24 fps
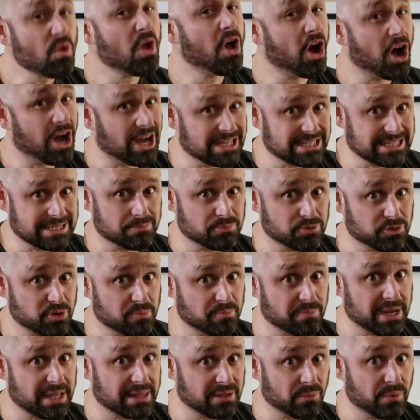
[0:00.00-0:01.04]
Awesome trip,
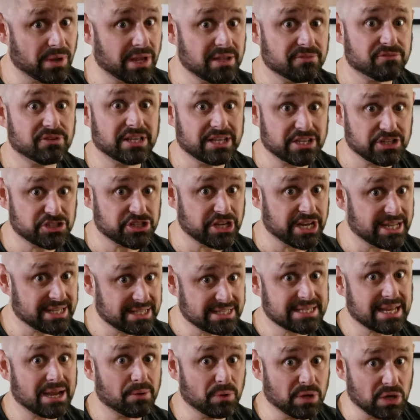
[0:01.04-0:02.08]
by the way. If you get a
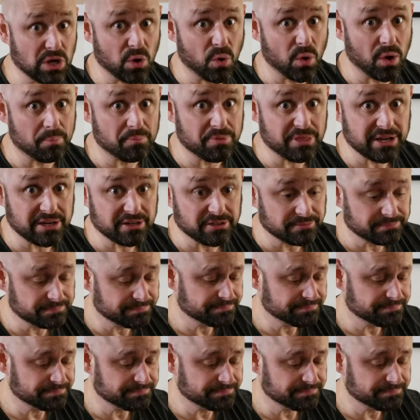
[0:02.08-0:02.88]
chance, I would go up there.